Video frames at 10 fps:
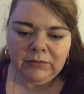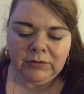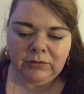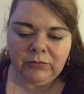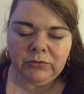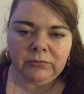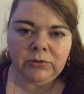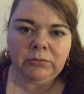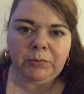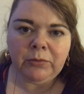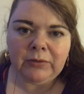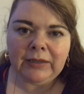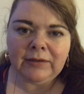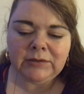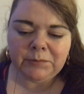you know, you're both
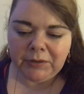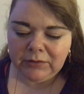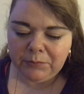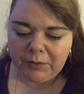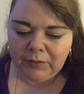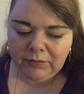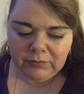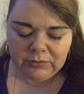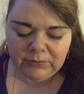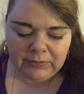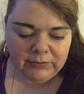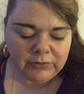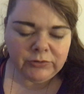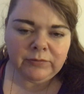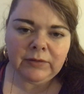like it to be at the minute. So I think
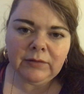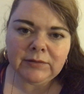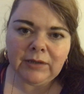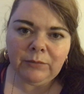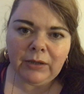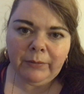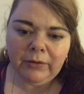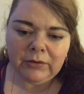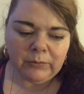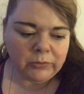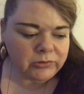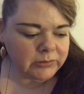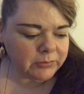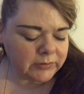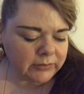they do feel the same way about you
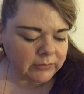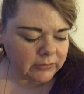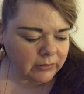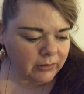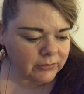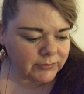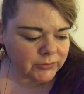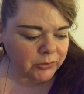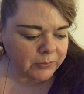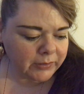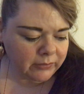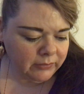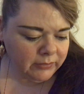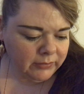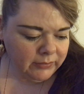emotionally, but the cards have told me
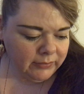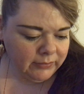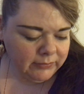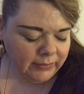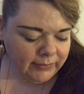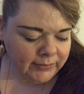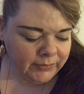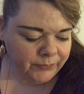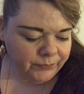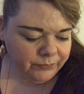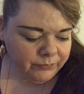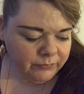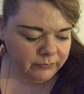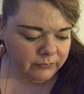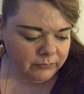that
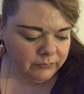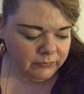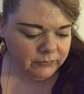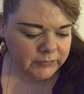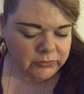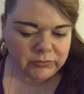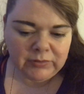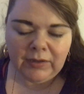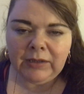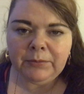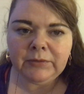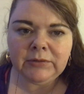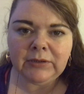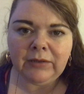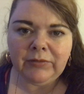they're just not able
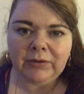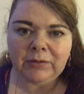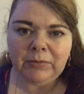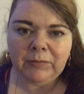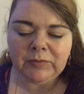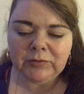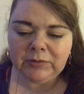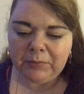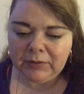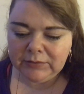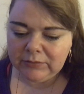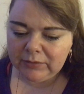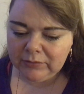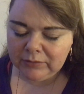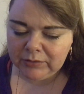to give you the commitment or stability
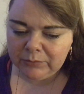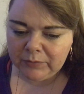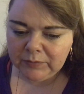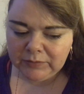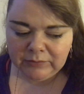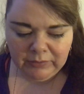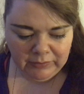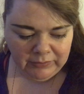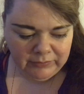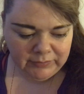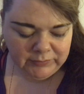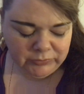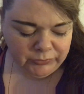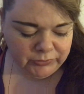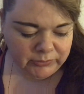right now that you want. And this
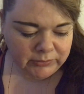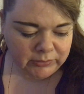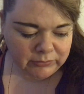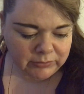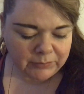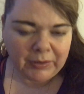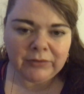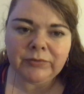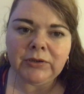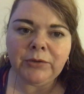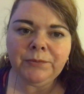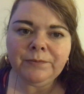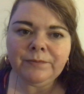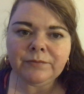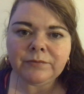is also, you know, a path for you
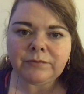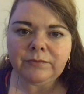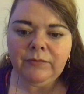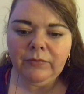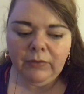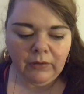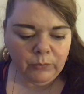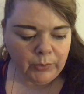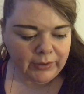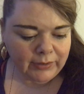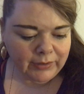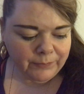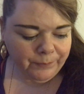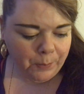where,